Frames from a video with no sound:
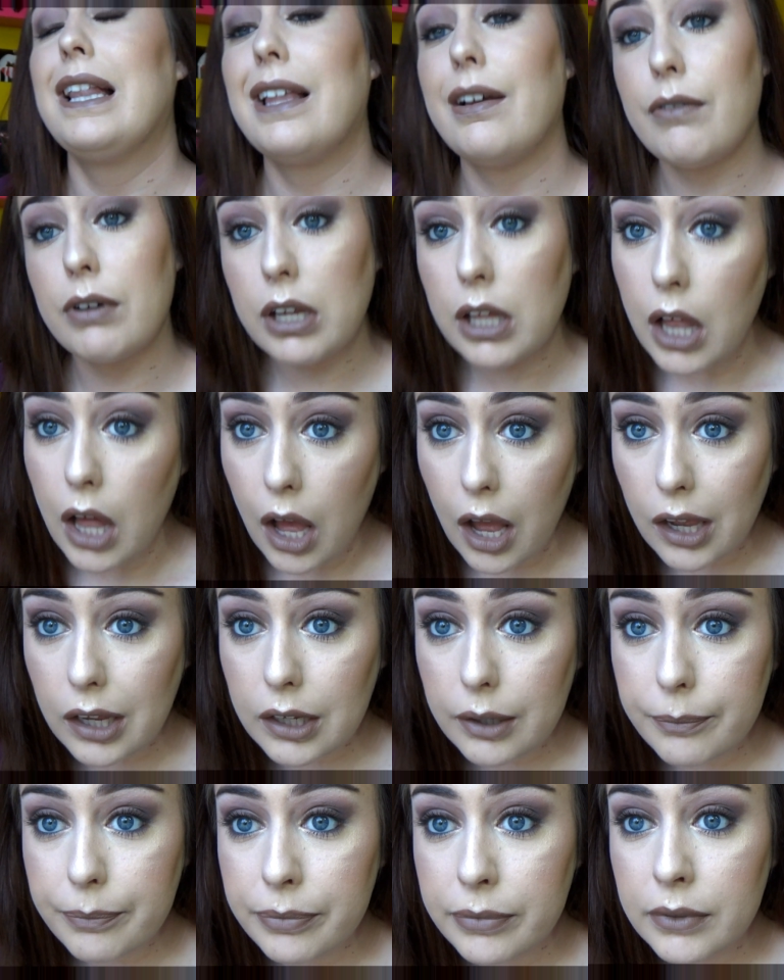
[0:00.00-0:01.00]
11
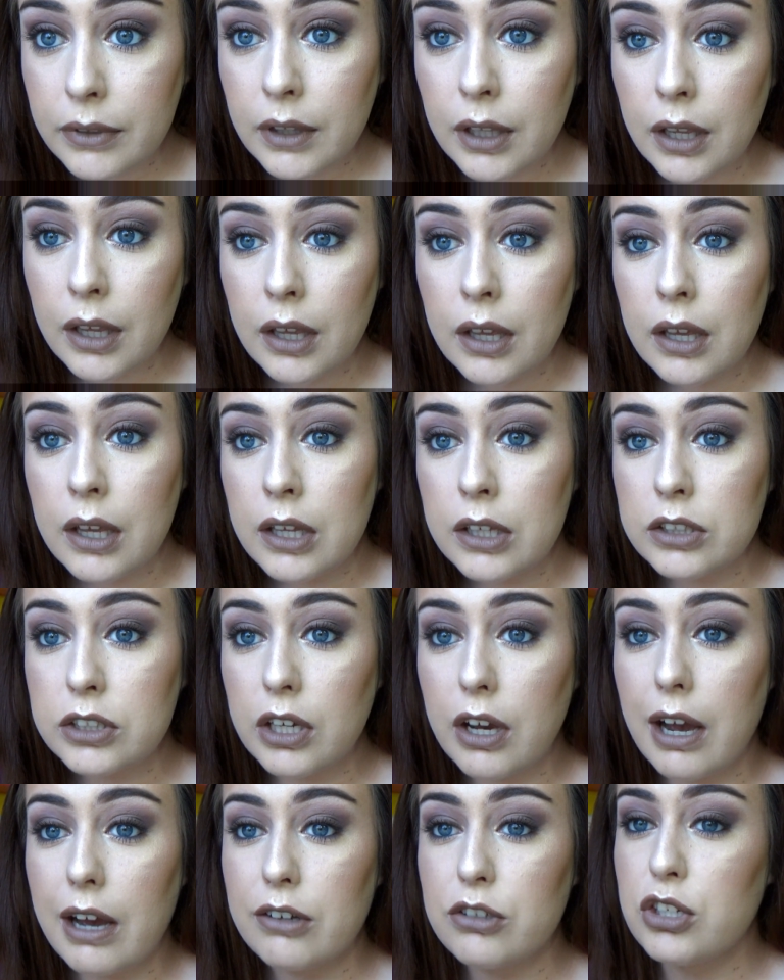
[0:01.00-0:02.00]
o'clock,
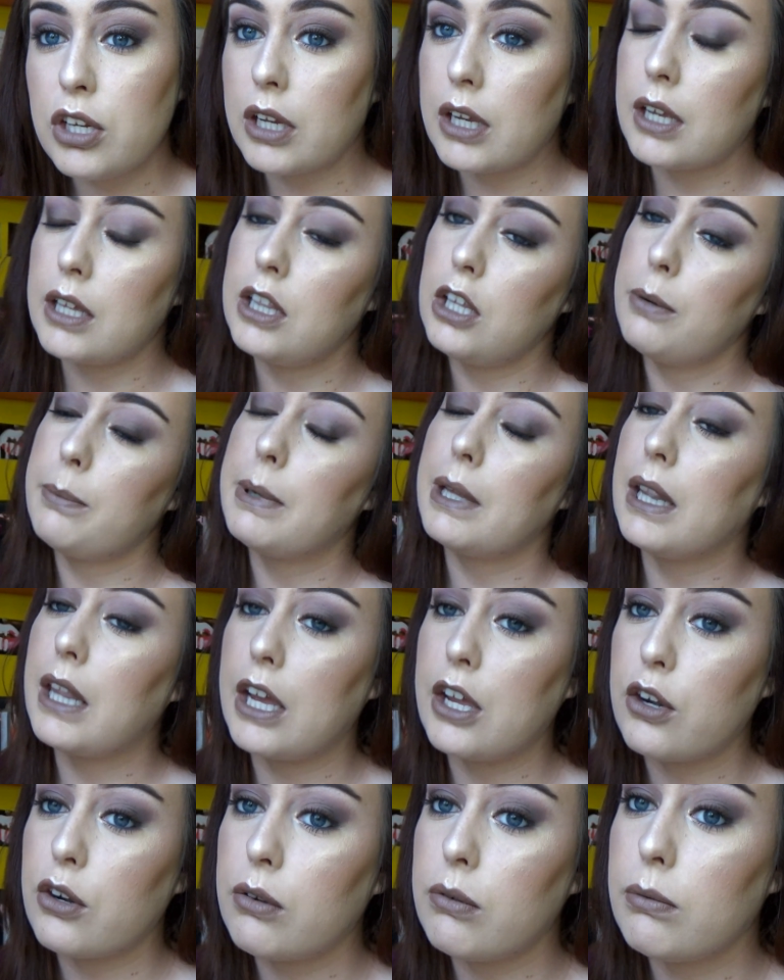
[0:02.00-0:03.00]
so I'll check in a little bit
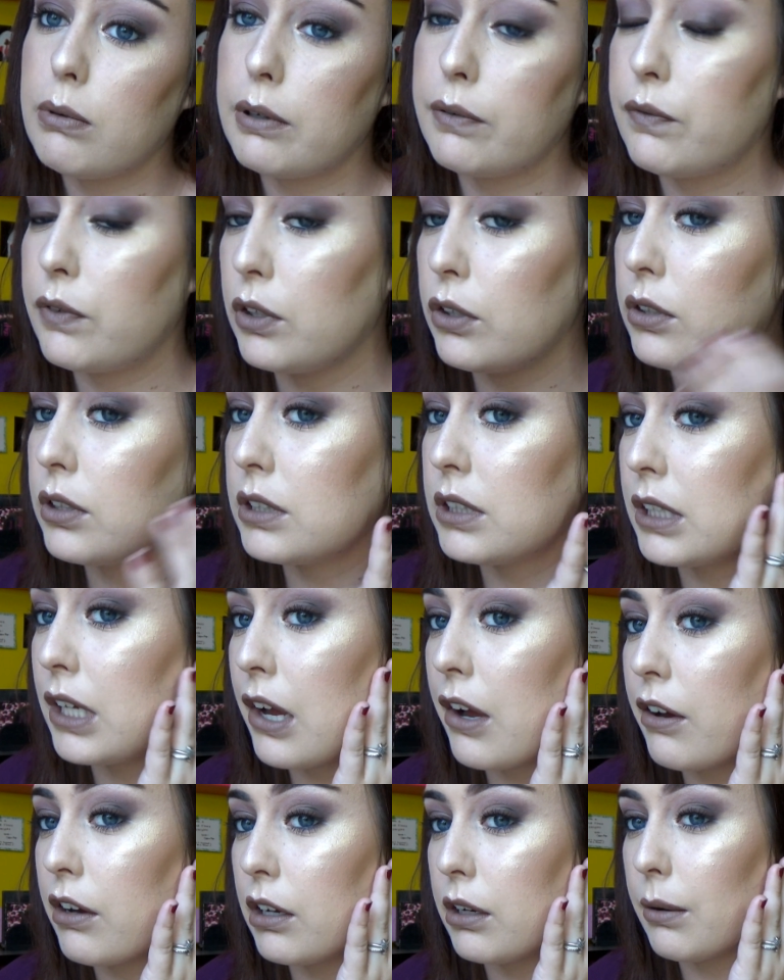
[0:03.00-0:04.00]
later with you to see
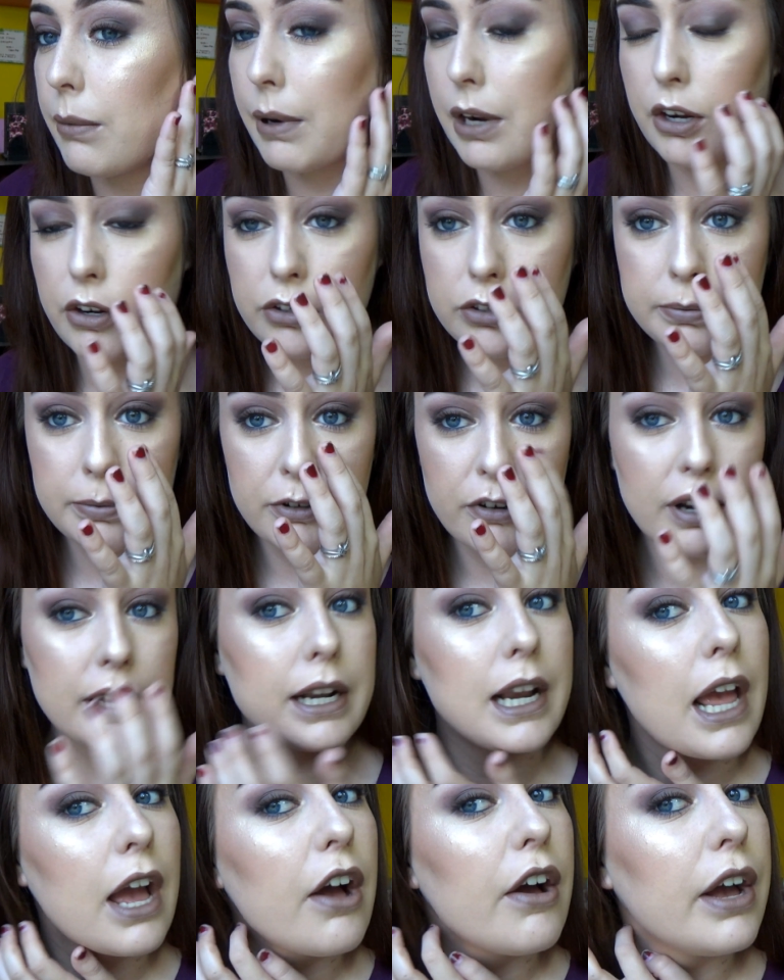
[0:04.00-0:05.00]
how it wears, but right
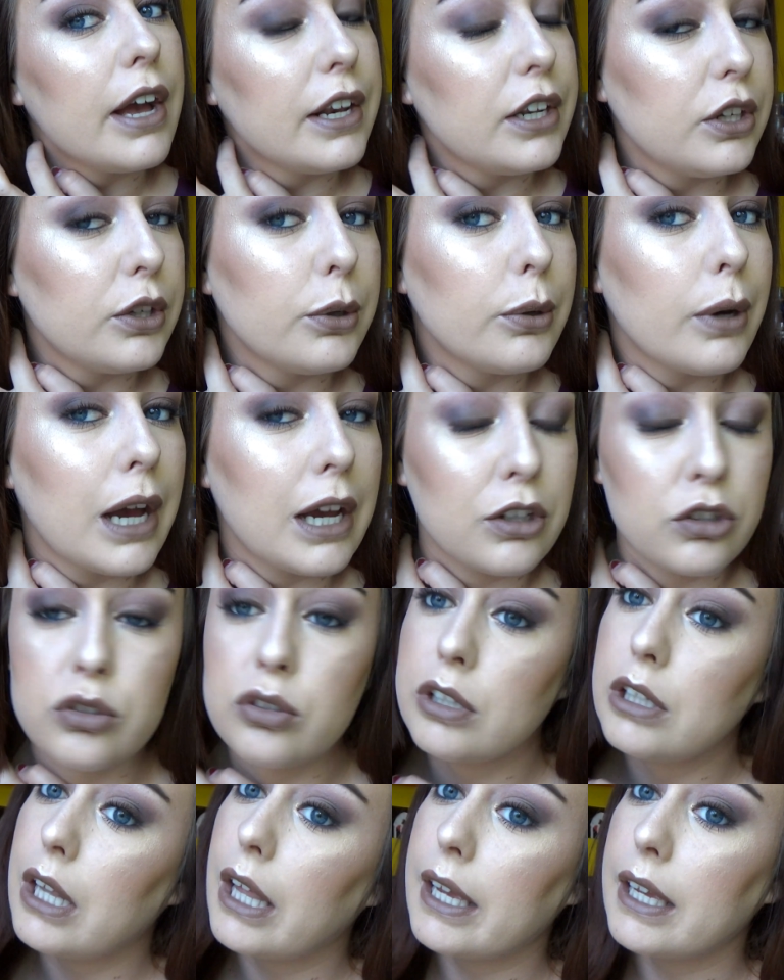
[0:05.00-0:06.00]
now I do
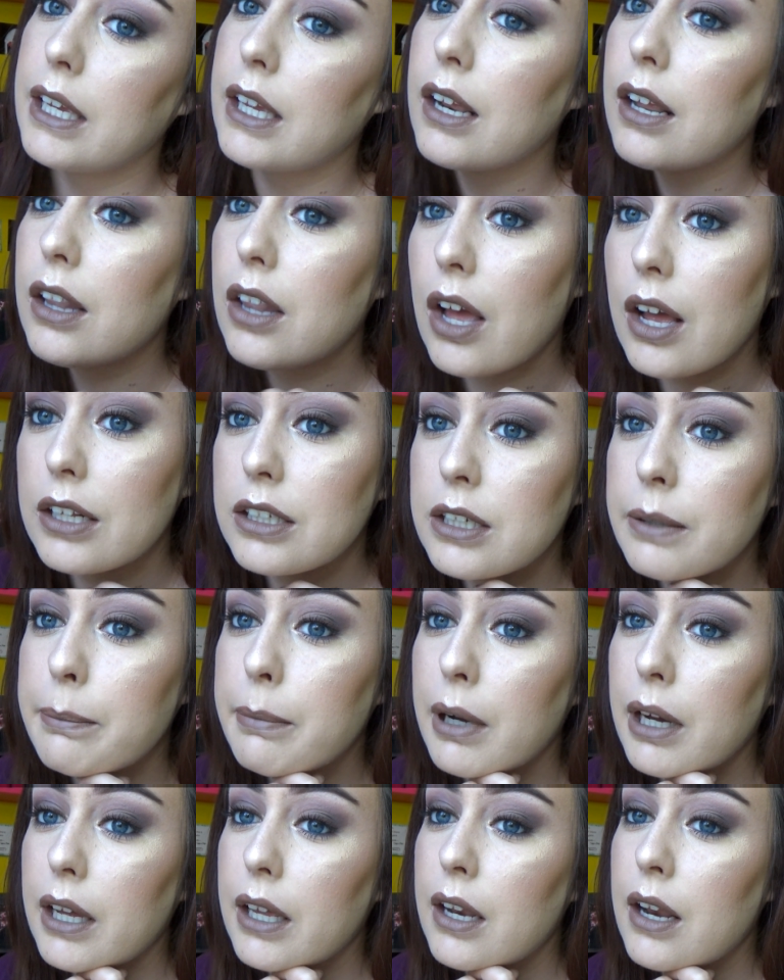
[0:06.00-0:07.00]
actually like it a lot.
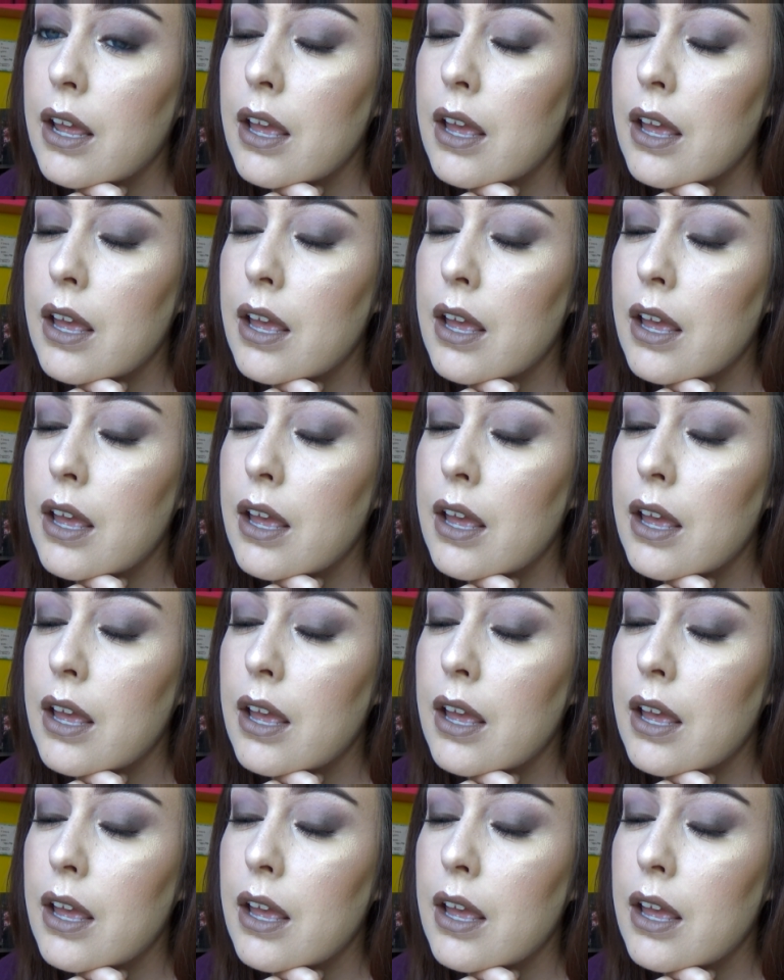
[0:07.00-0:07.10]
But